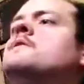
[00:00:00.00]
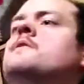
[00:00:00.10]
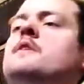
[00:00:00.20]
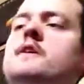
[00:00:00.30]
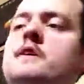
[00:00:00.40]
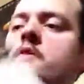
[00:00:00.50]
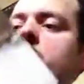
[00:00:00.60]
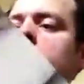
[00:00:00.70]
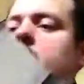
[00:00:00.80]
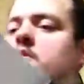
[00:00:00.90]
And then I got
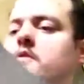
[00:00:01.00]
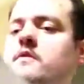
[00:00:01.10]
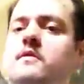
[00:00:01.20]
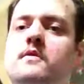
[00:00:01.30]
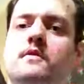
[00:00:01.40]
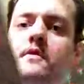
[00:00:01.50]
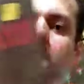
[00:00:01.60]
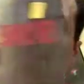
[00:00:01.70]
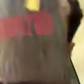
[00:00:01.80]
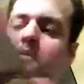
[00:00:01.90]
uh,
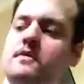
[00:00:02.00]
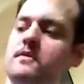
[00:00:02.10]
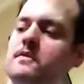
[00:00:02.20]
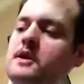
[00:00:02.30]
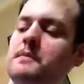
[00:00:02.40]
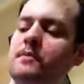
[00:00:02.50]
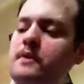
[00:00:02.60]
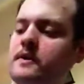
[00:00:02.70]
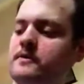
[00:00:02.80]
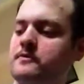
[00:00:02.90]
a couple
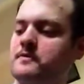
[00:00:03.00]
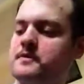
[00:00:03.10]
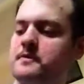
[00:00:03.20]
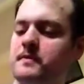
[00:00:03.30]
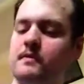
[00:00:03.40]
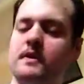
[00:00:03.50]
records from Simply